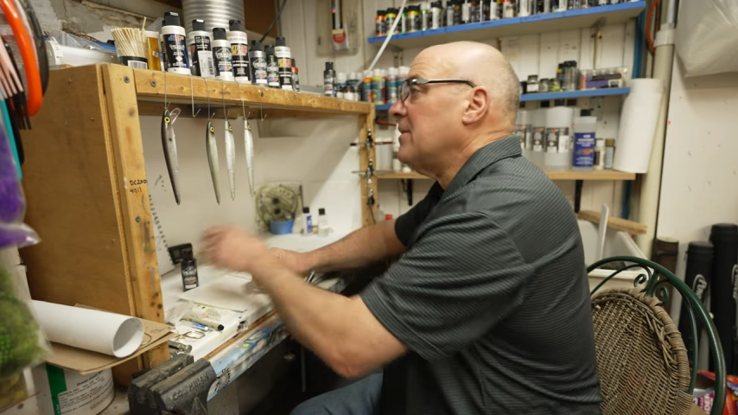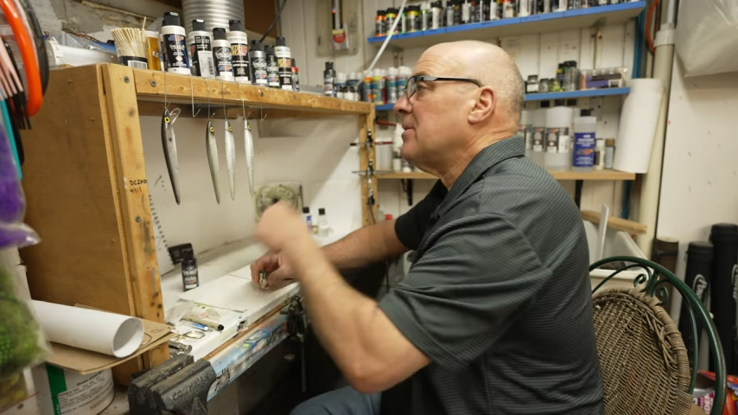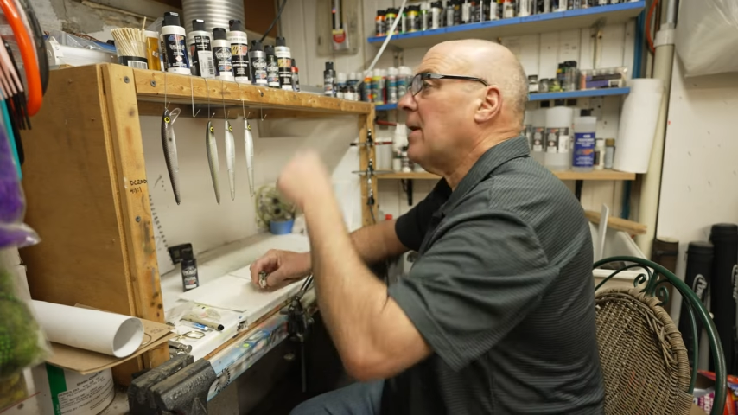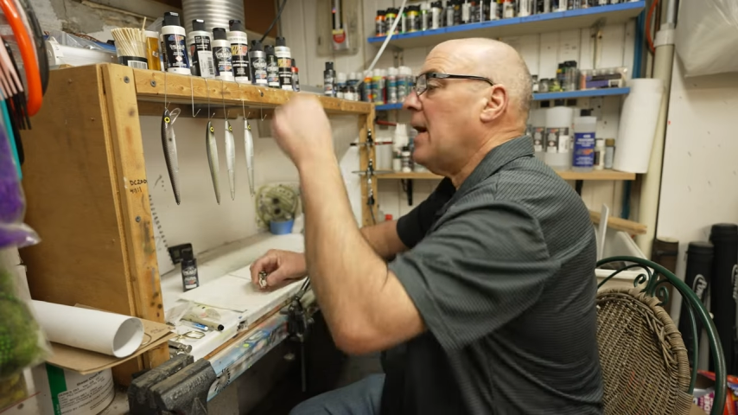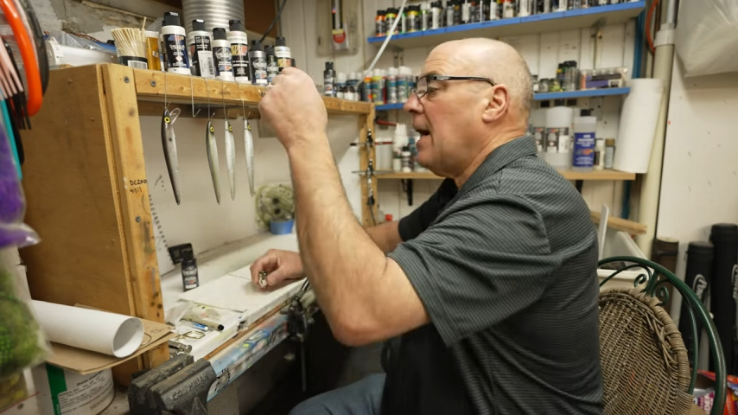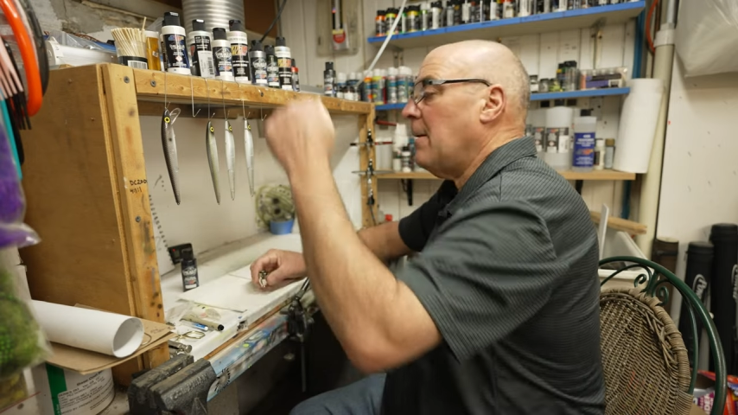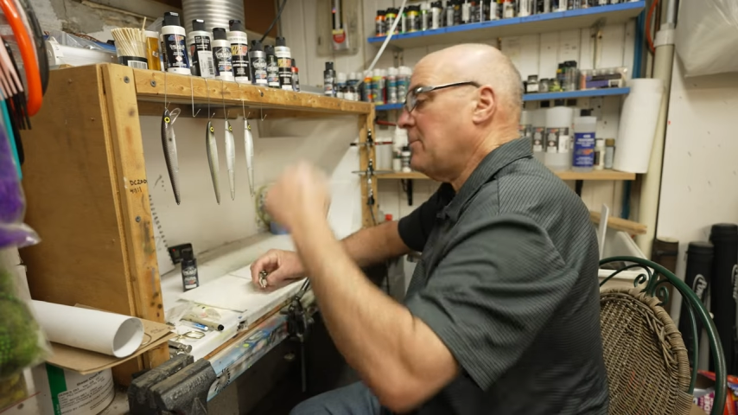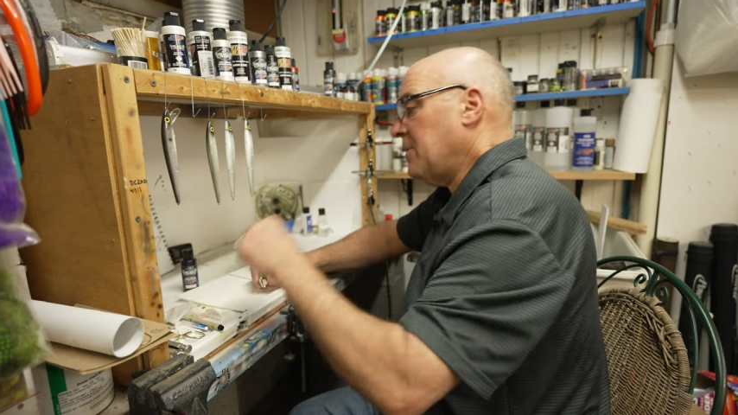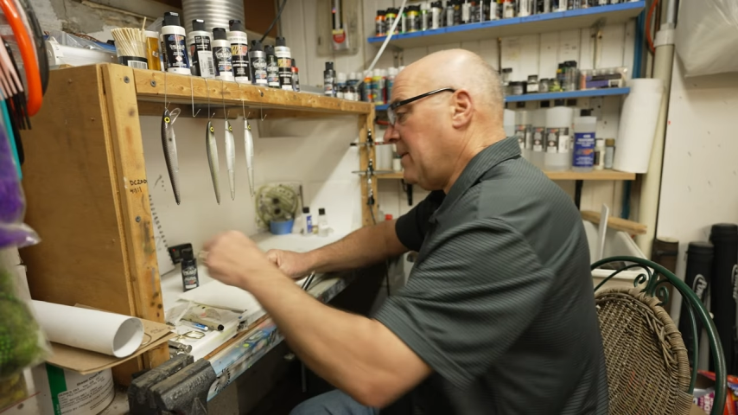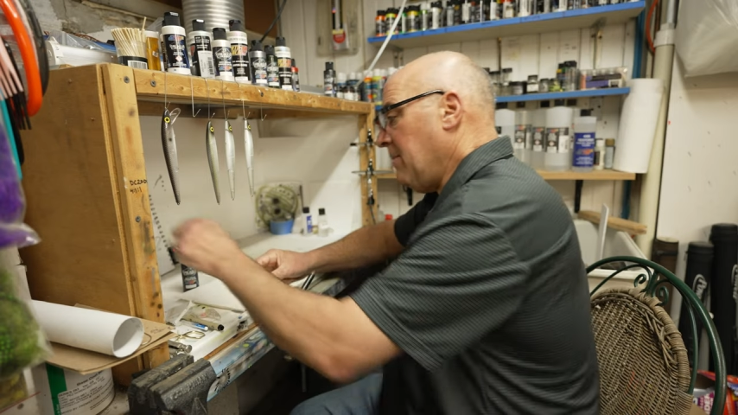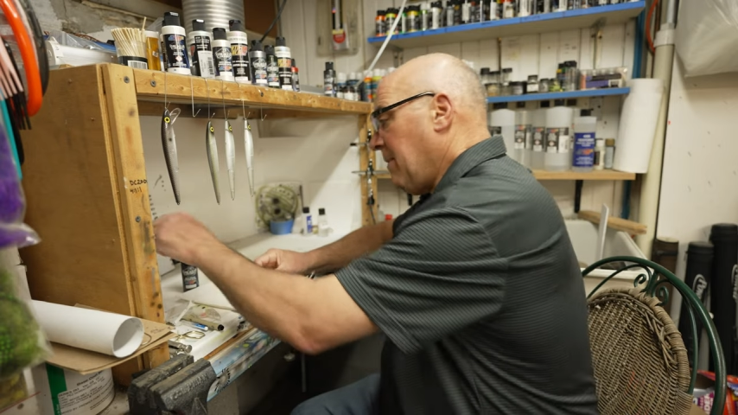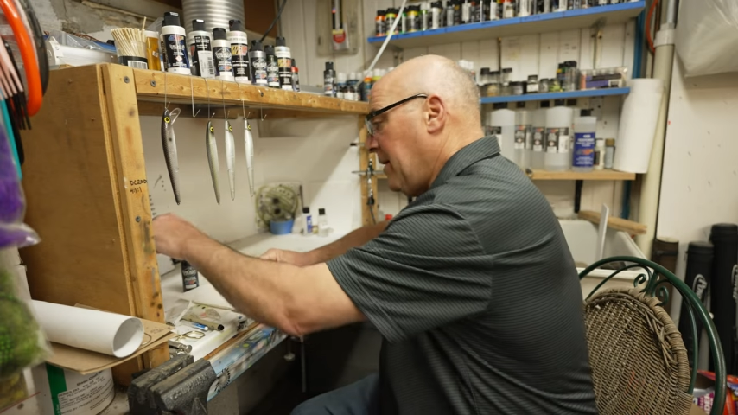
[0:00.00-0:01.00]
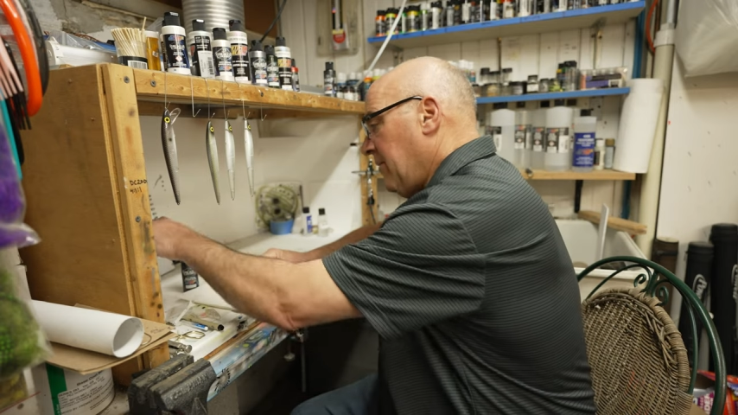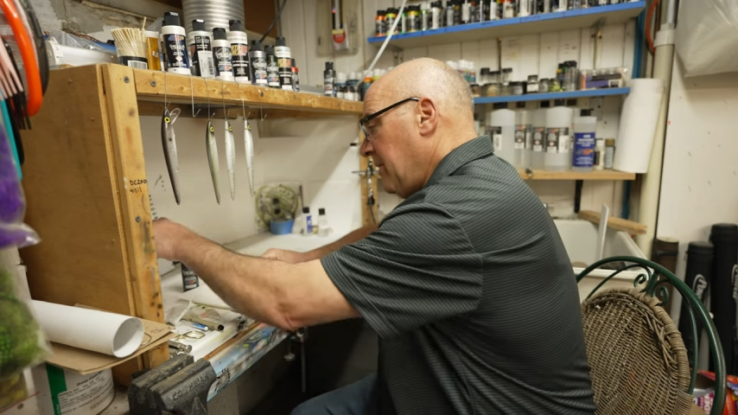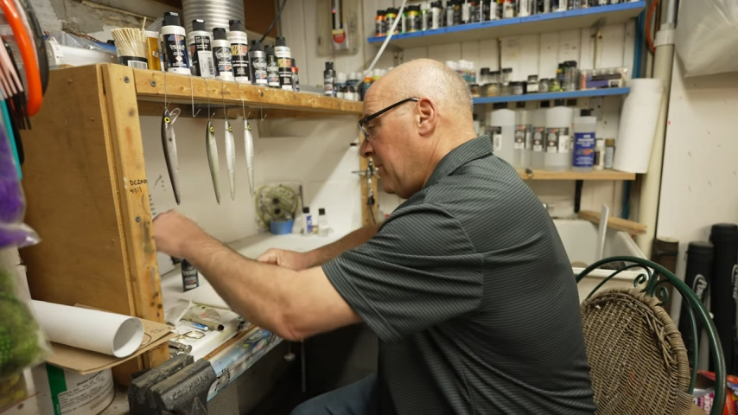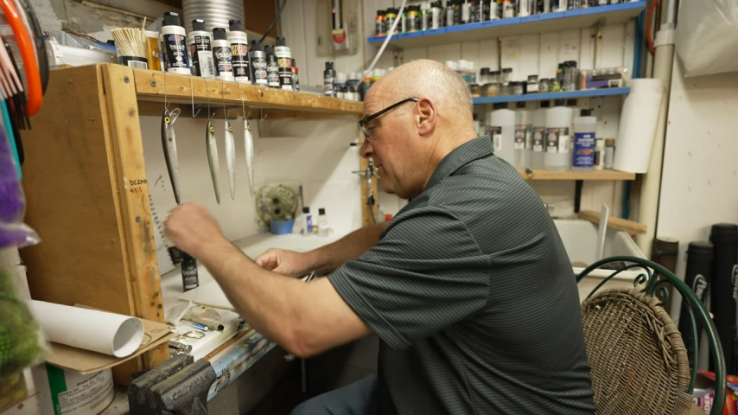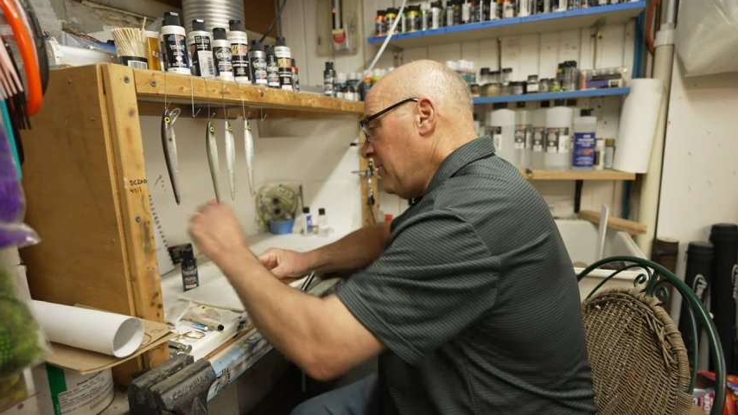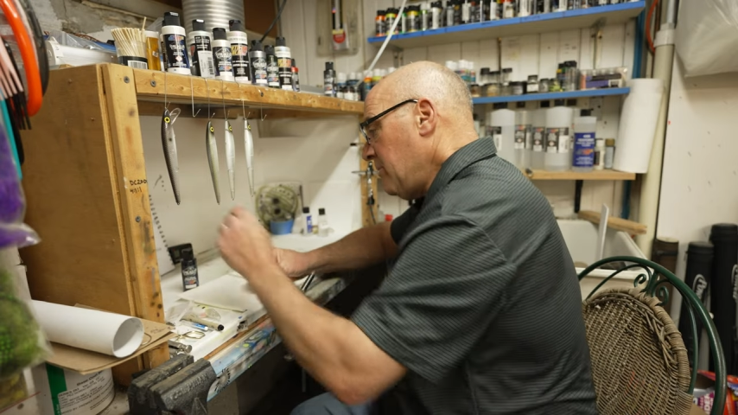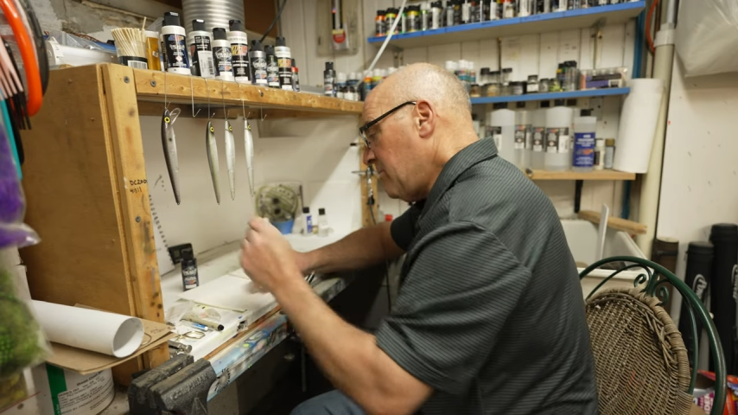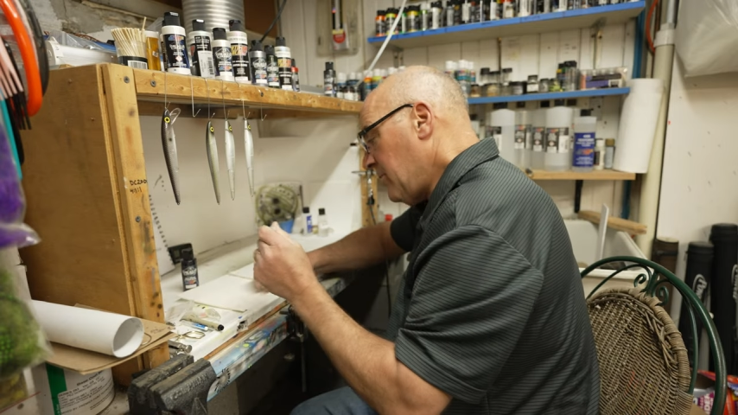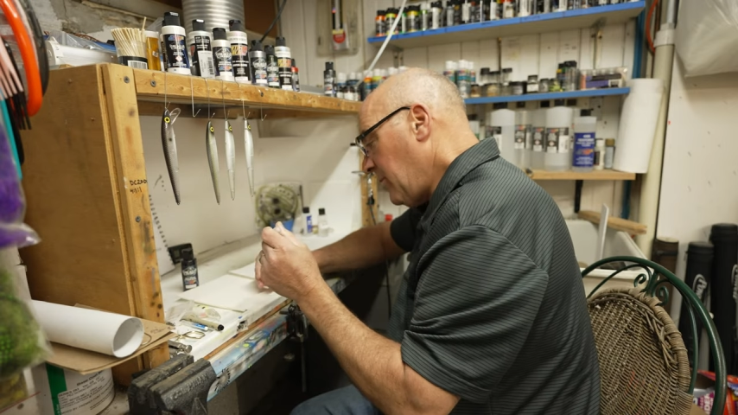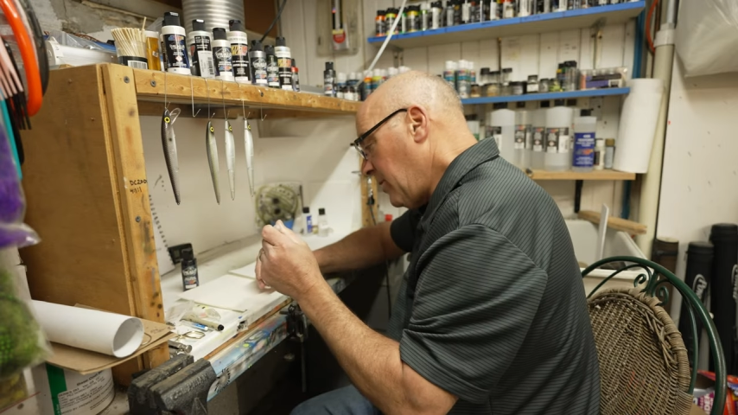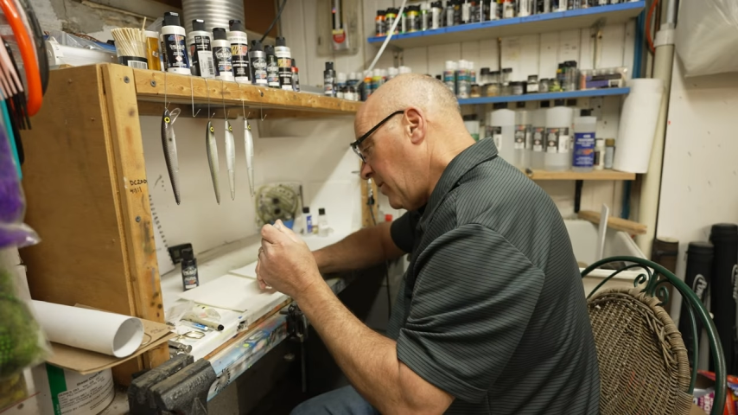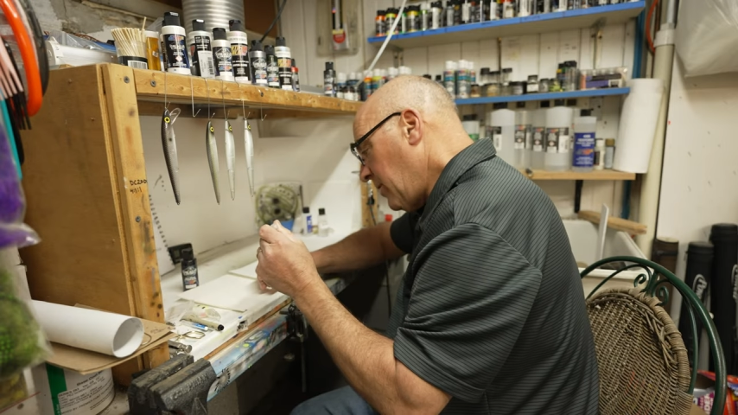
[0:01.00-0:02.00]
Drops, get my
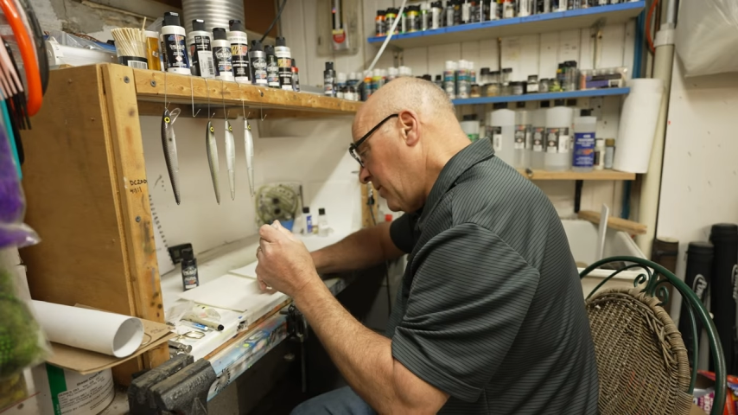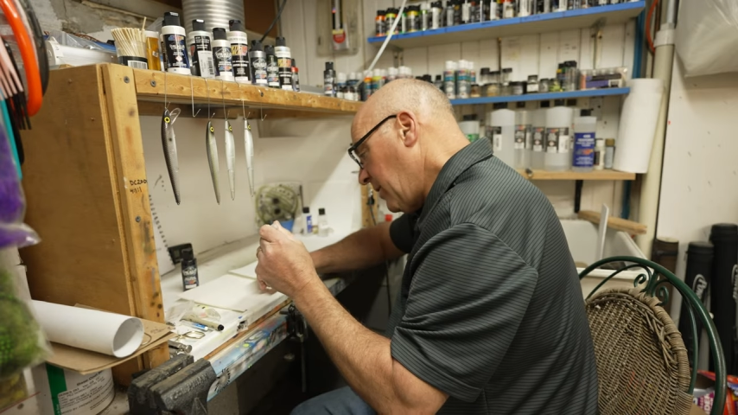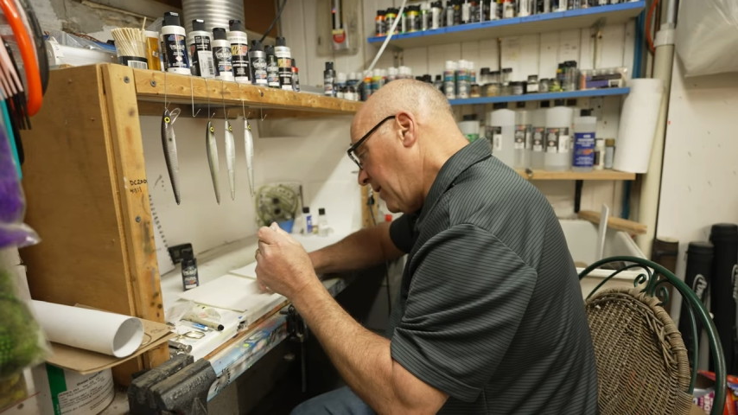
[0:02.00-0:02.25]
reducer.